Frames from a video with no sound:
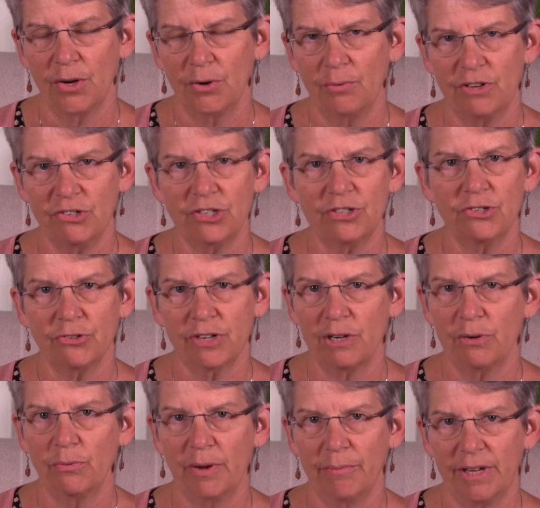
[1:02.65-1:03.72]
we should
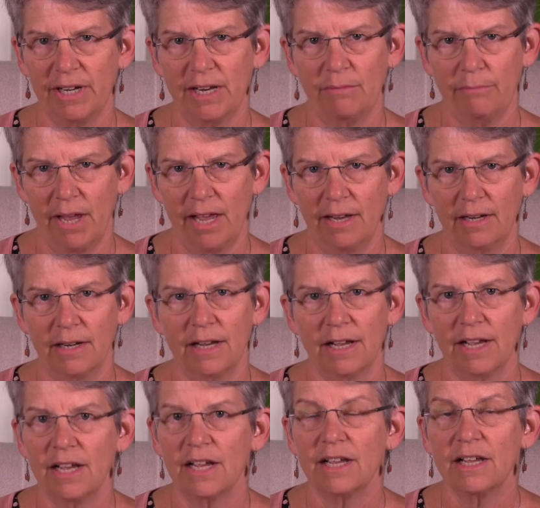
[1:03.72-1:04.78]
treat women and men
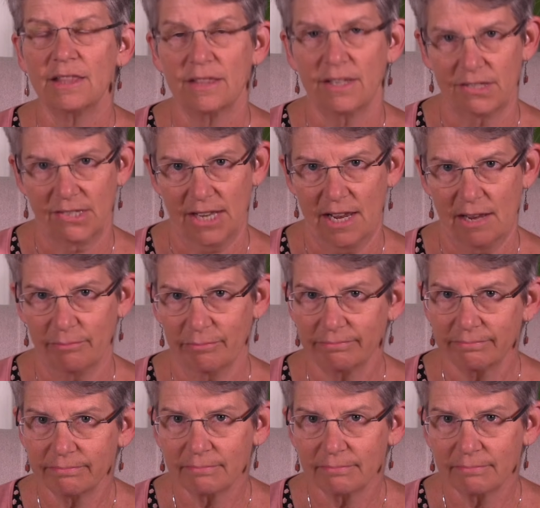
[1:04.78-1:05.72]
the same.